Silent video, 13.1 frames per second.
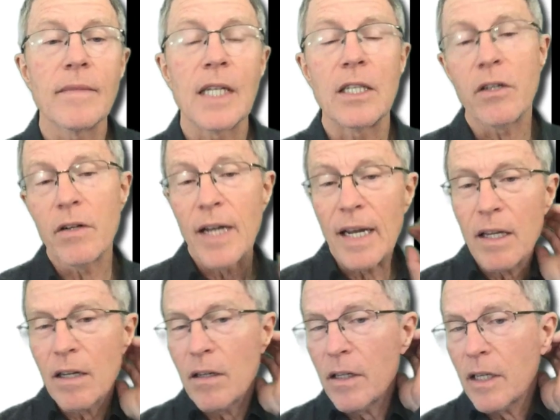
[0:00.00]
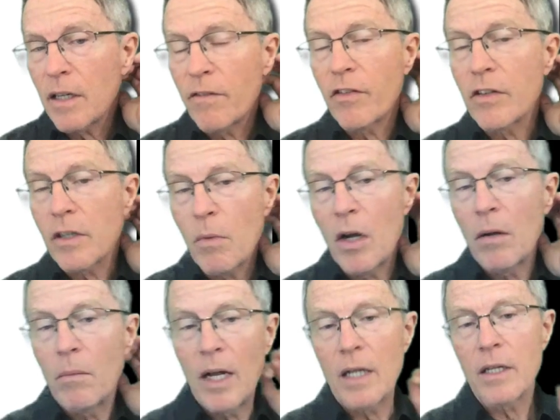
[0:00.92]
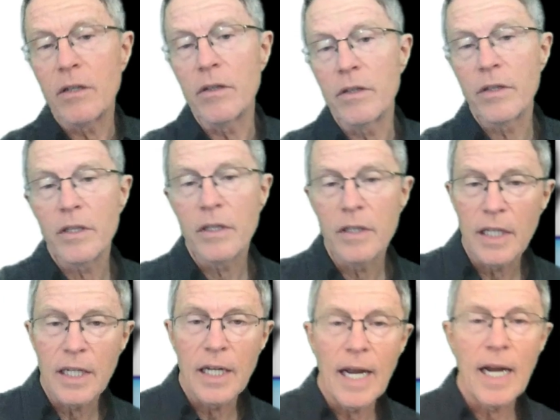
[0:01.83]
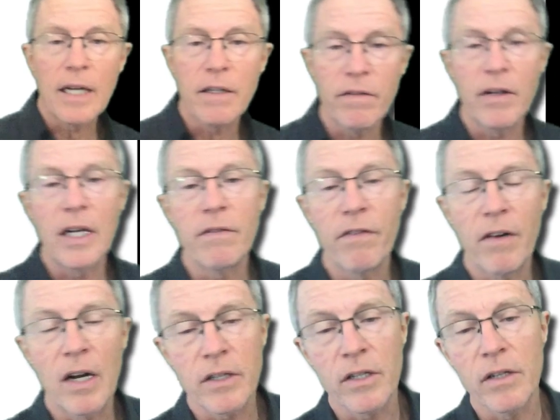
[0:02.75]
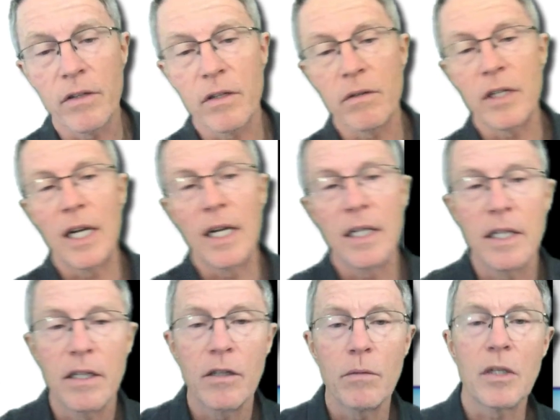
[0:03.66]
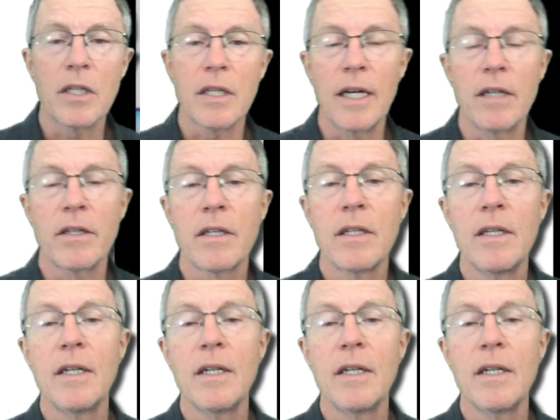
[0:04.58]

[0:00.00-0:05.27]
So now they're looking for small molecules that can activate FOXO three A in human cells.